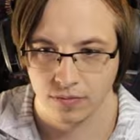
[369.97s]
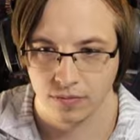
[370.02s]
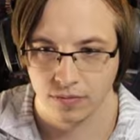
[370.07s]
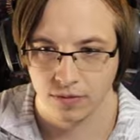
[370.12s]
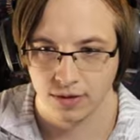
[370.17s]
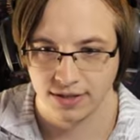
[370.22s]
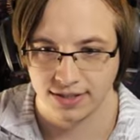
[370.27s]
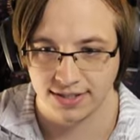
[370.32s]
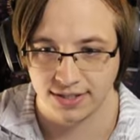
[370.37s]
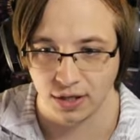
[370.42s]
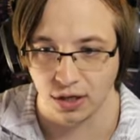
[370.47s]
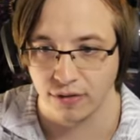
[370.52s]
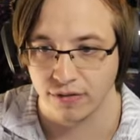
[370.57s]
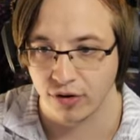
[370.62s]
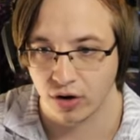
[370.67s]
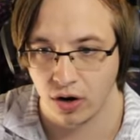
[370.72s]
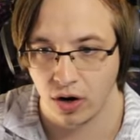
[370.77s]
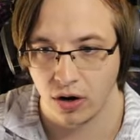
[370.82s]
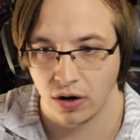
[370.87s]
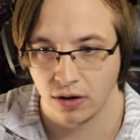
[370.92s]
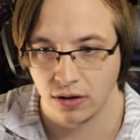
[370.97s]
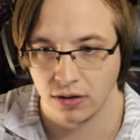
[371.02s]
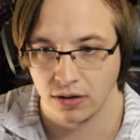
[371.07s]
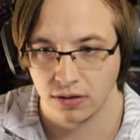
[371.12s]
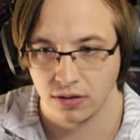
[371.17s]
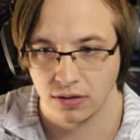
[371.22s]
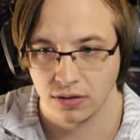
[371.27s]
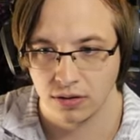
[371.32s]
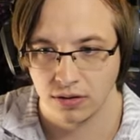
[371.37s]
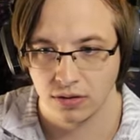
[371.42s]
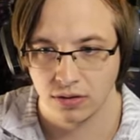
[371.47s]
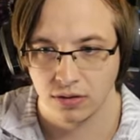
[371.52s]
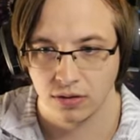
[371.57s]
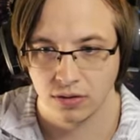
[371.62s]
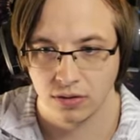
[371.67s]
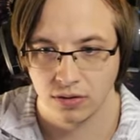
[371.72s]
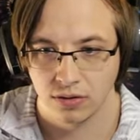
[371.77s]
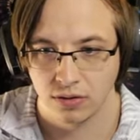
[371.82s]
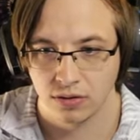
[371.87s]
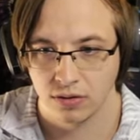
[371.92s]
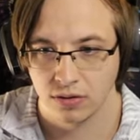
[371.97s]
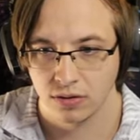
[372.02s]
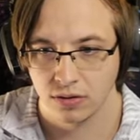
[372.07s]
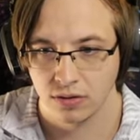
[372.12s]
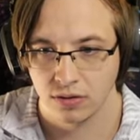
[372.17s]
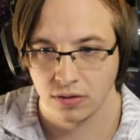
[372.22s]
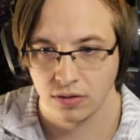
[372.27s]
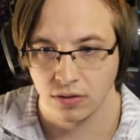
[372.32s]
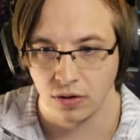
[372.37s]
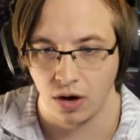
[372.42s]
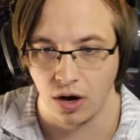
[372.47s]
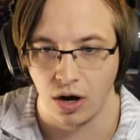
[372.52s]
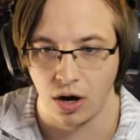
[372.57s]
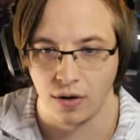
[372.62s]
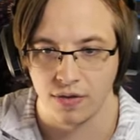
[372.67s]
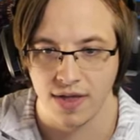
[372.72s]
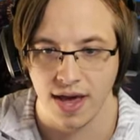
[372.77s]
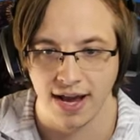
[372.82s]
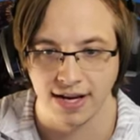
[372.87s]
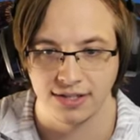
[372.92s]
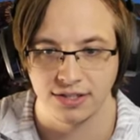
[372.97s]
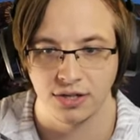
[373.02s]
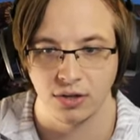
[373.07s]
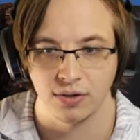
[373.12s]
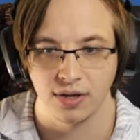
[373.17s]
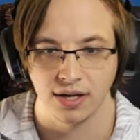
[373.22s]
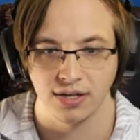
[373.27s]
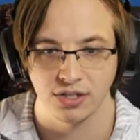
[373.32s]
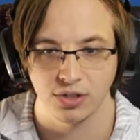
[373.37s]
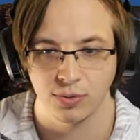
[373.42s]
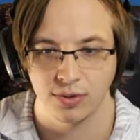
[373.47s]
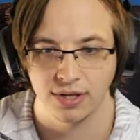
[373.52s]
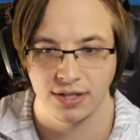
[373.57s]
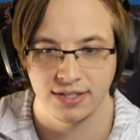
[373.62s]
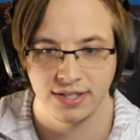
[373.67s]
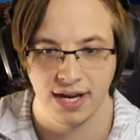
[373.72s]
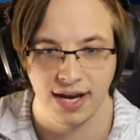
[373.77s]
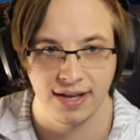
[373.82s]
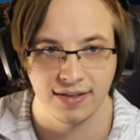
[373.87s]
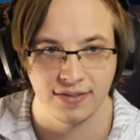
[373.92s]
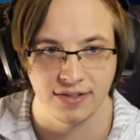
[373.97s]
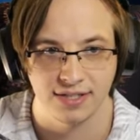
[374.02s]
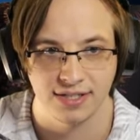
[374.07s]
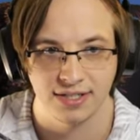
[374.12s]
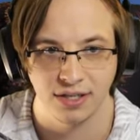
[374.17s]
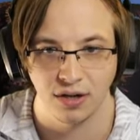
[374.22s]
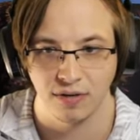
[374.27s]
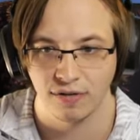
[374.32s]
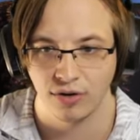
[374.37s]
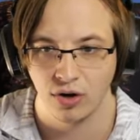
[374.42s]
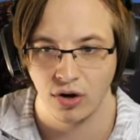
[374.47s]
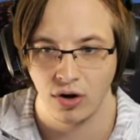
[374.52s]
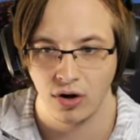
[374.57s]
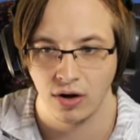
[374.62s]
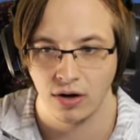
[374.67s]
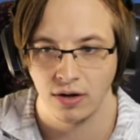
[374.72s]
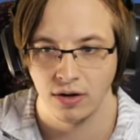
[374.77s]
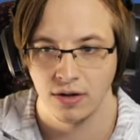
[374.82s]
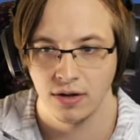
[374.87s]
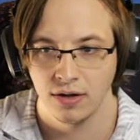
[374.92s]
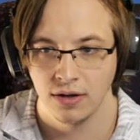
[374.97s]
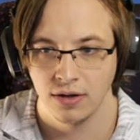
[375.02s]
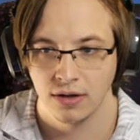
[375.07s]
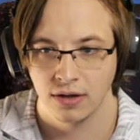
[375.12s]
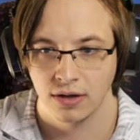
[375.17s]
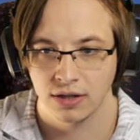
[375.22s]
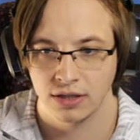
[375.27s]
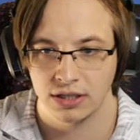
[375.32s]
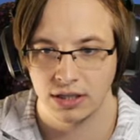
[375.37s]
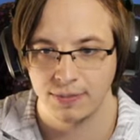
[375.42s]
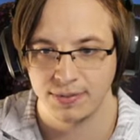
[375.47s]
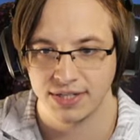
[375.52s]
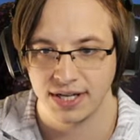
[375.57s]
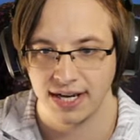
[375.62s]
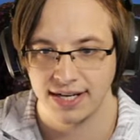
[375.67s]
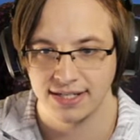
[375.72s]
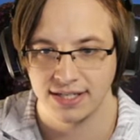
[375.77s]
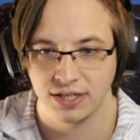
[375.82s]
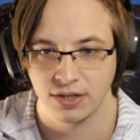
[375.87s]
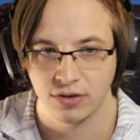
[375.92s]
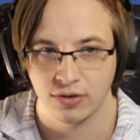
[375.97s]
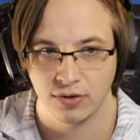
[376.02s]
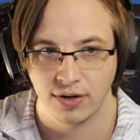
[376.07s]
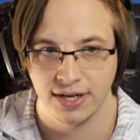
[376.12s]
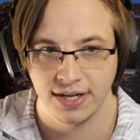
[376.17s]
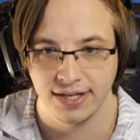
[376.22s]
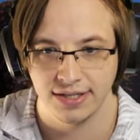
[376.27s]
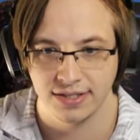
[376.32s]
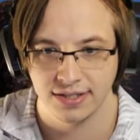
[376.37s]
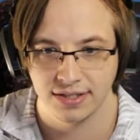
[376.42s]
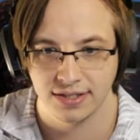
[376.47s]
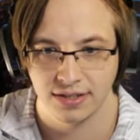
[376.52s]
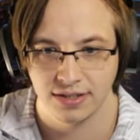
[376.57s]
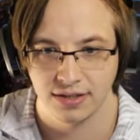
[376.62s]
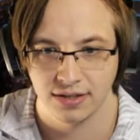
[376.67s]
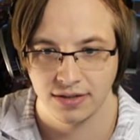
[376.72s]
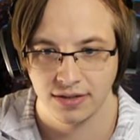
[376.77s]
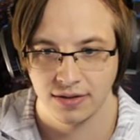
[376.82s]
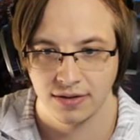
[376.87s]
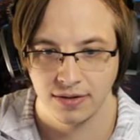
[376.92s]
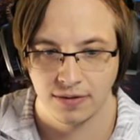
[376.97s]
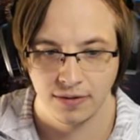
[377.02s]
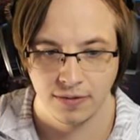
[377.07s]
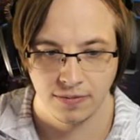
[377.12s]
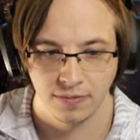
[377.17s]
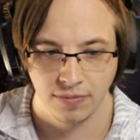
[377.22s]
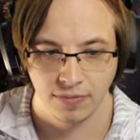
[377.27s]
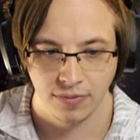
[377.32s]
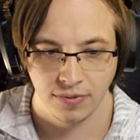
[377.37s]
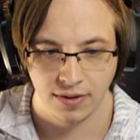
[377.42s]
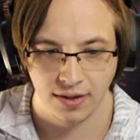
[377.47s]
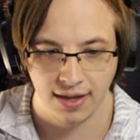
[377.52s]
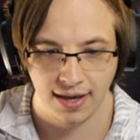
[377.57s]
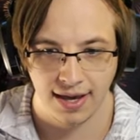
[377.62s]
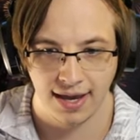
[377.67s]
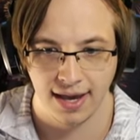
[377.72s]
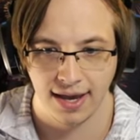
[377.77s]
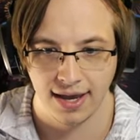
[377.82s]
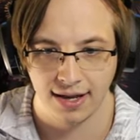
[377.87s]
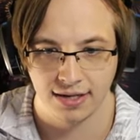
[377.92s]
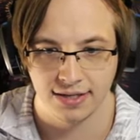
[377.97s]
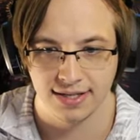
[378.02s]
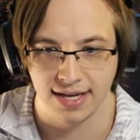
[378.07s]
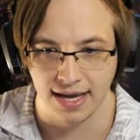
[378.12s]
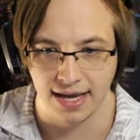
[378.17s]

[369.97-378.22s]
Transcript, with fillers: Silver Heart. Oh, nice. Okay, so we're going to take the Silver Heart. Clip size increased. And, yeah.